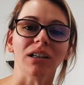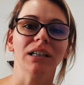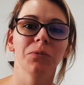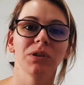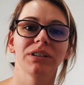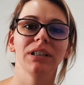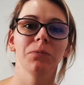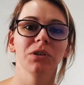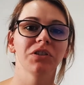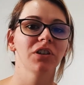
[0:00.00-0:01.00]
it
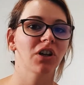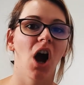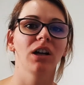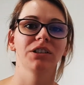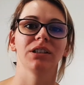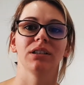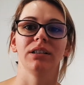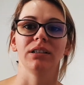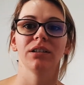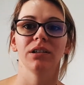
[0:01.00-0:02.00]
was not
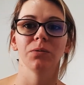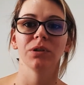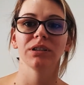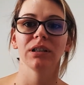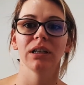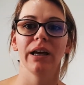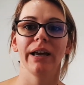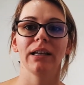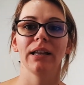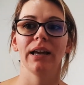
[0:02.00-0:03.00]
consciously though. It wasn't
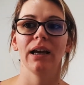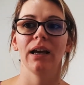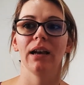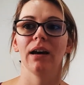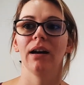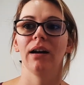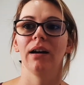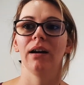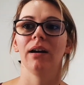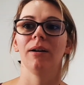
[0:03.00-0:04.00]
like that
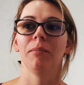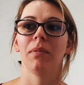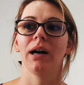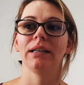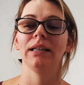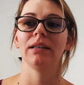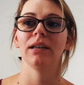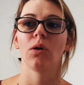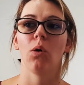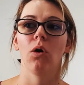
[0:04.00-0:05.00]
I did
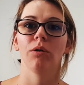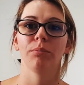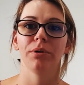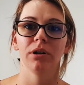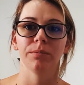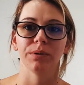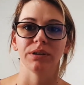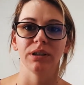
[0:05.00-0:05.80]
that on purpose.